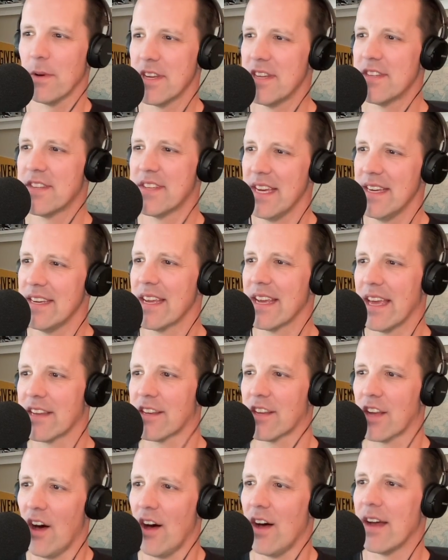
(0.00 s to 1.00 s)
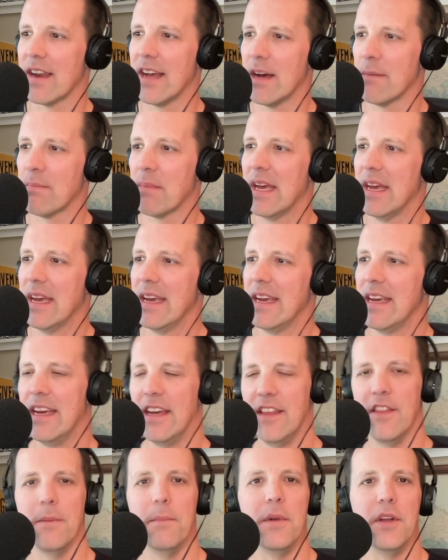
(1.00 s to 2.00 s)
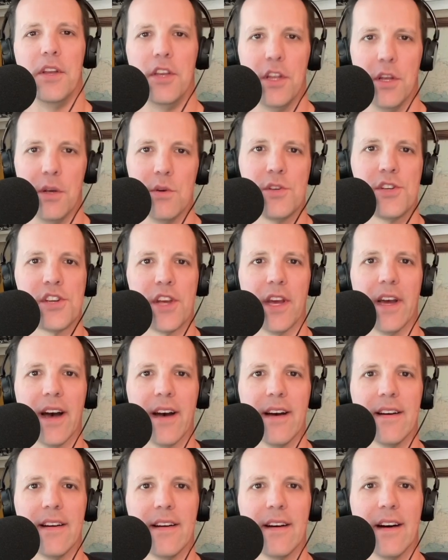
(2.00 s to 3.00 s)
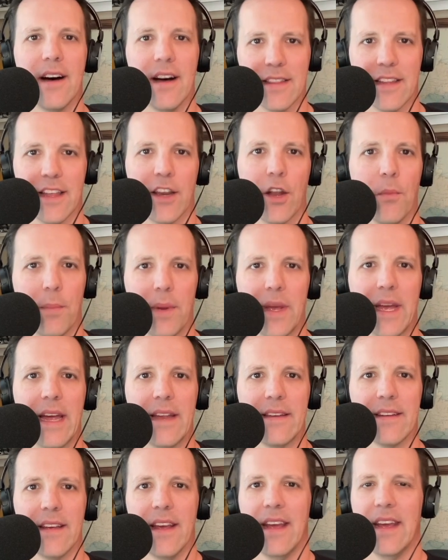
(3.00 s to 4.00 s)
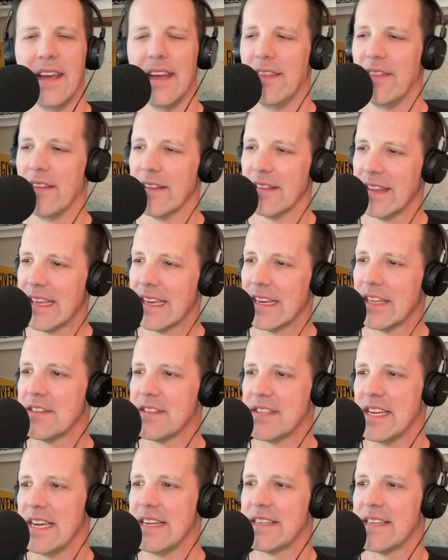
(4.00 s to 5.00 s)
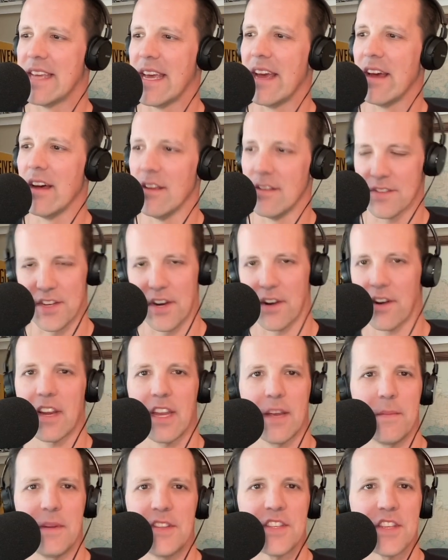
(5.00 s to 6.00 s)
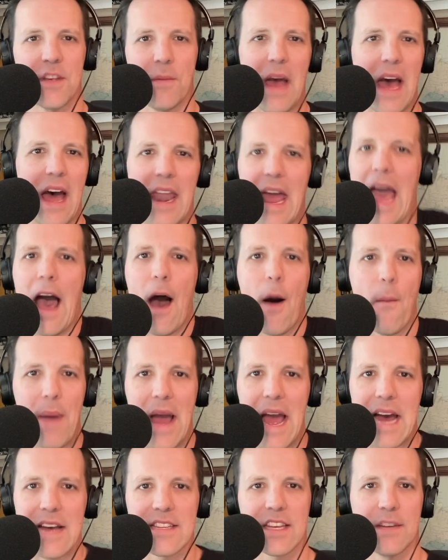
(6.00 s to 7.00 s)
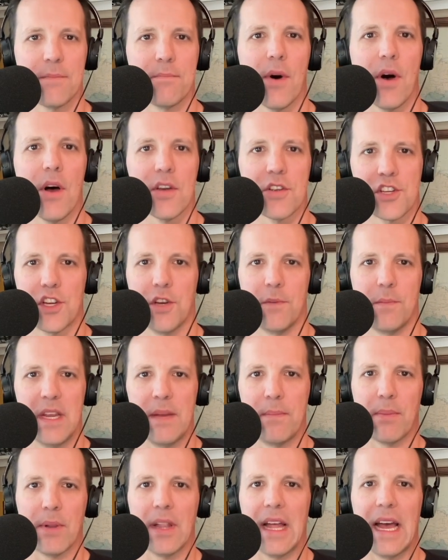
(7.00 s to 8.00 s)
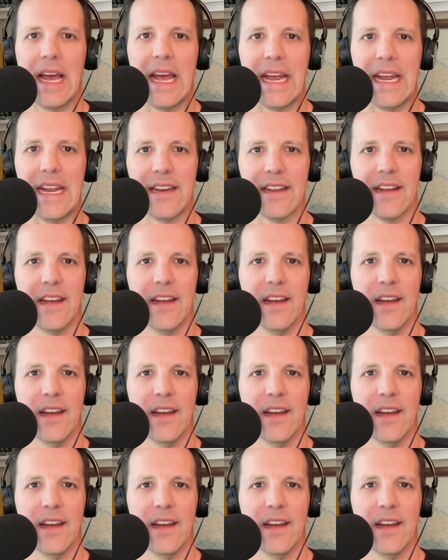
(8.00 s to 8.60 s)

Well, you tend to get caught up in the minutiae a little bit, in the little details, arguments about how basketball should be played,